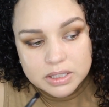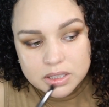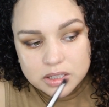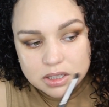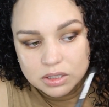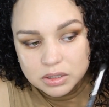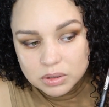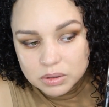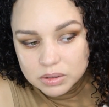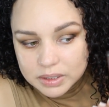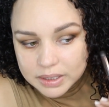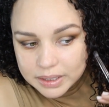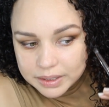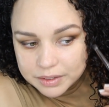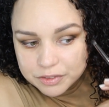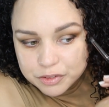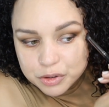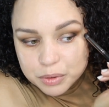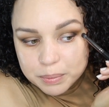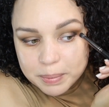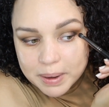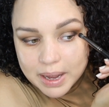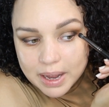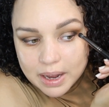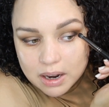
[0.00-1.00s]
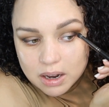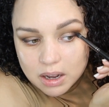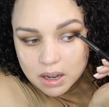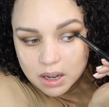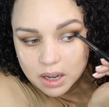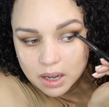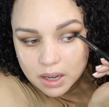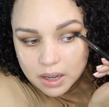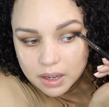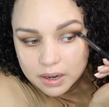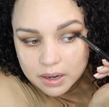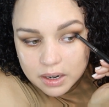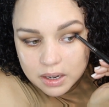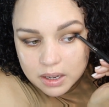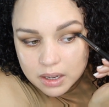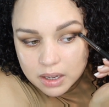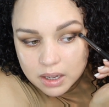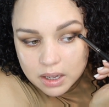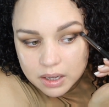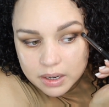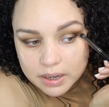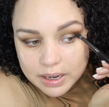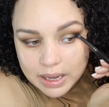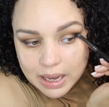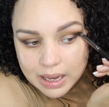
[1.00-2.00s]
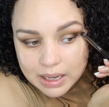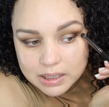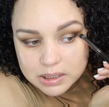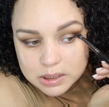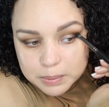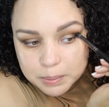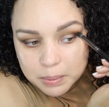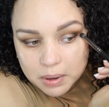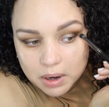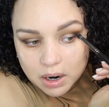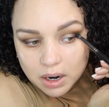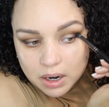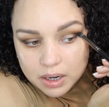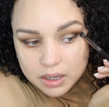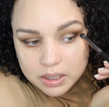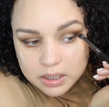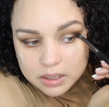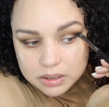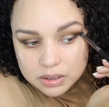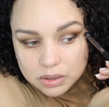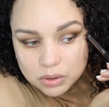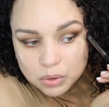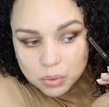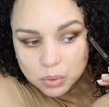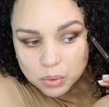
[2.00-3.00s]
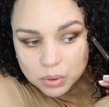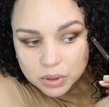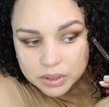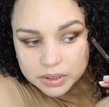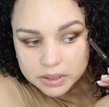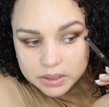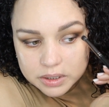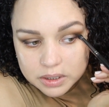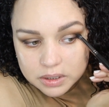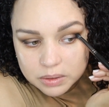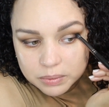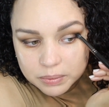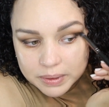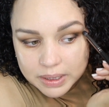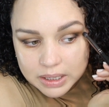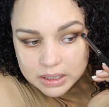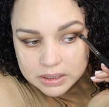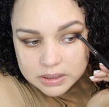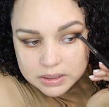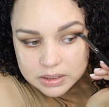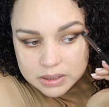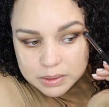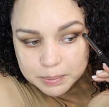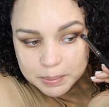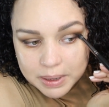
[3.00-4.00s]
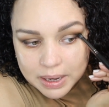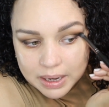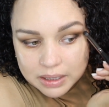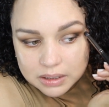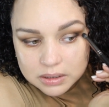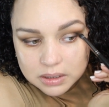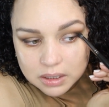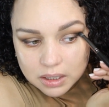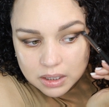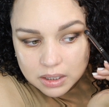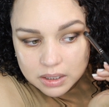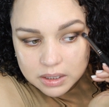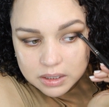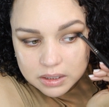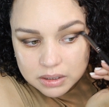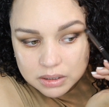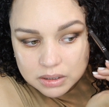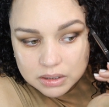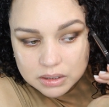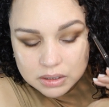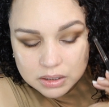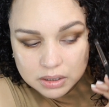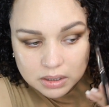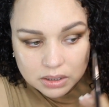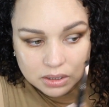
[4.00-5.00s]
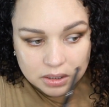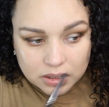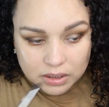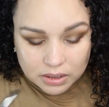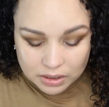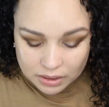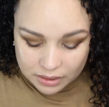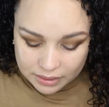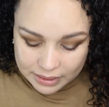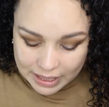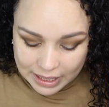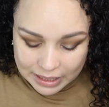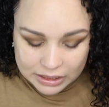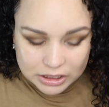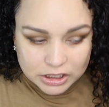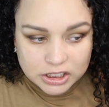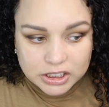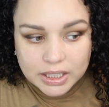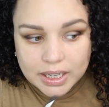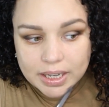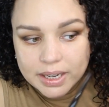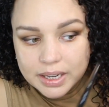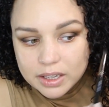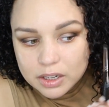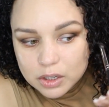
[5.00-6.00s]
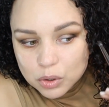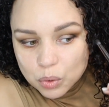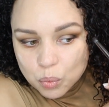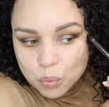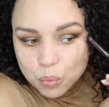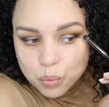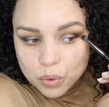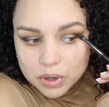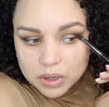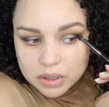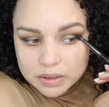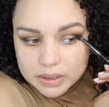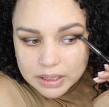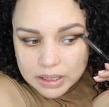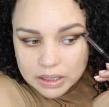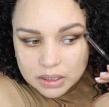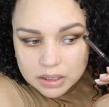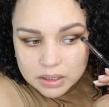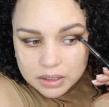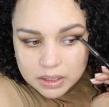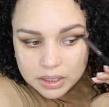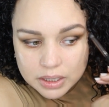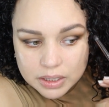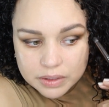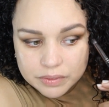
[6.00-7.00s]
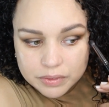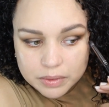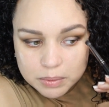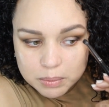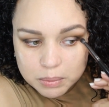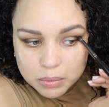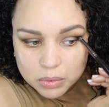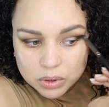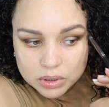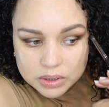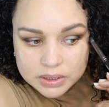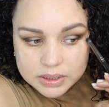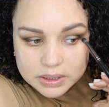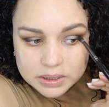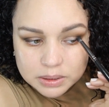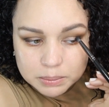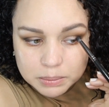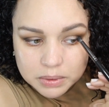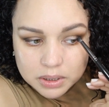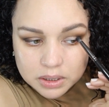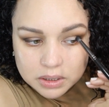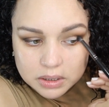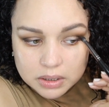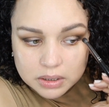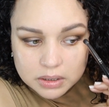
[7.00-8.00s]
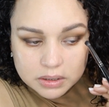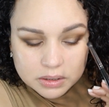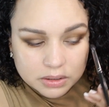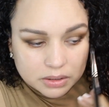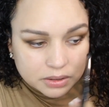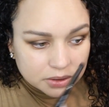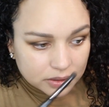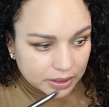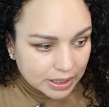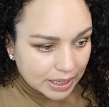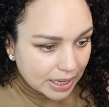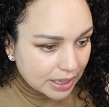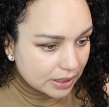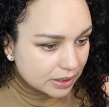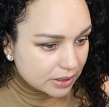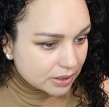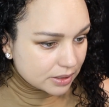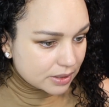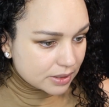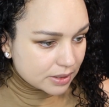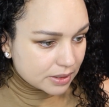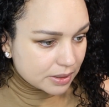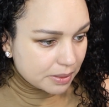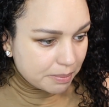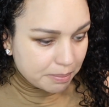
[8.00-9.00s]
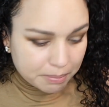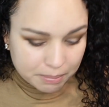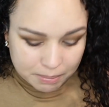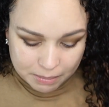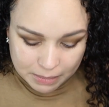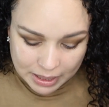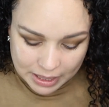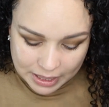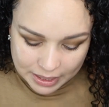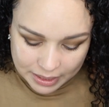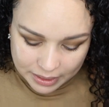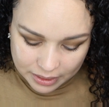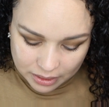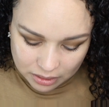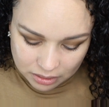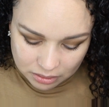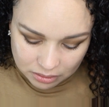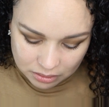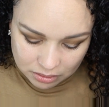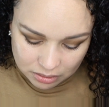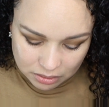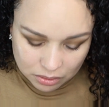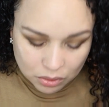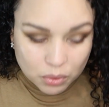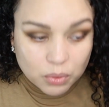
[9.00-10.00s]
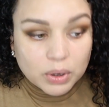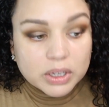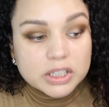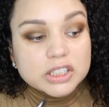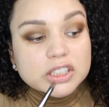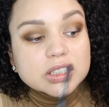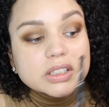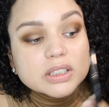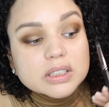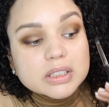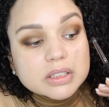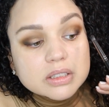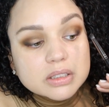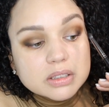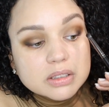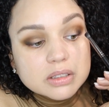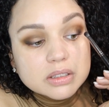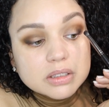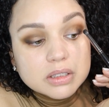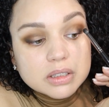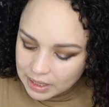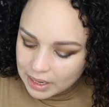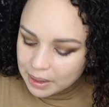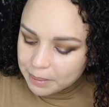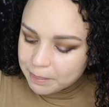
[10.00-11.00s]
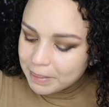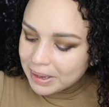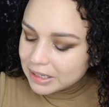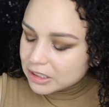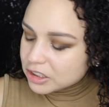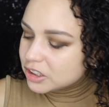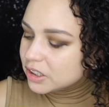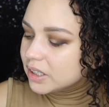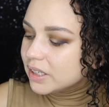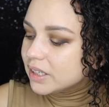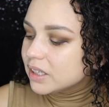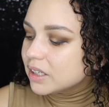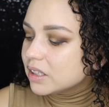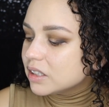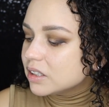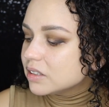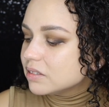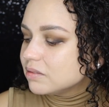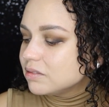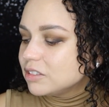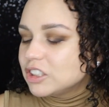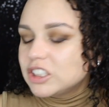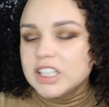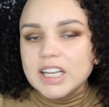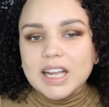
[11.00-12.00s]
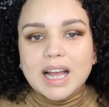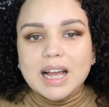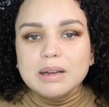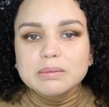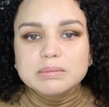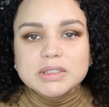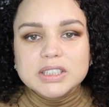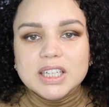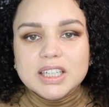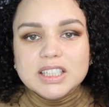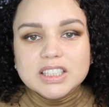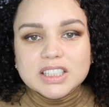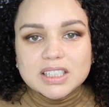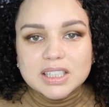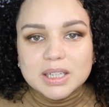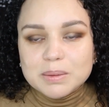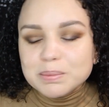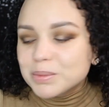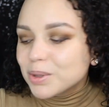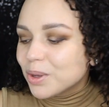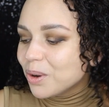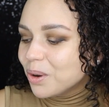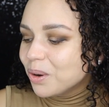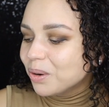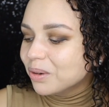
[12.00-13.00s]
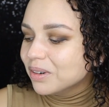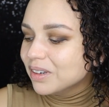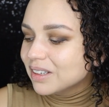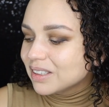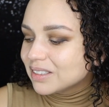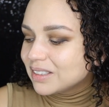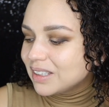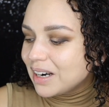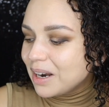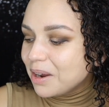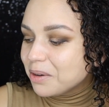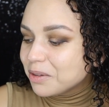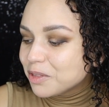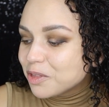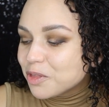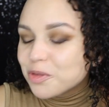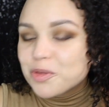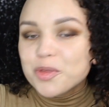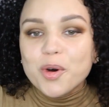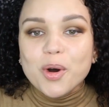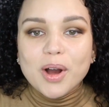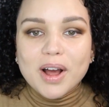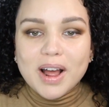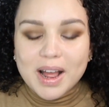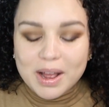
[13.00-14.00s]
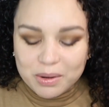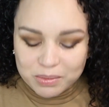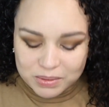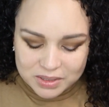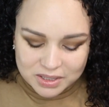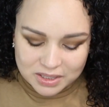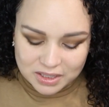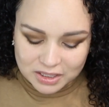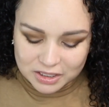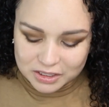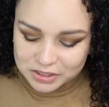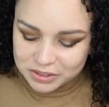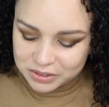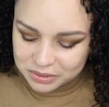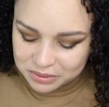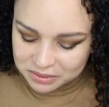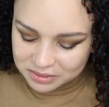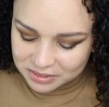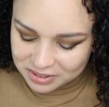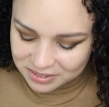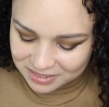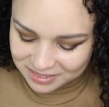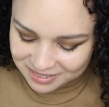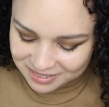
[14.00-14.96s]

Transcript: know that if you pack on Gaspar in the corner the way I just packed on that shade, will they look even more similar? That is my question. I'm actually gonna I'm changing up the whole look that I thought I was gonna do.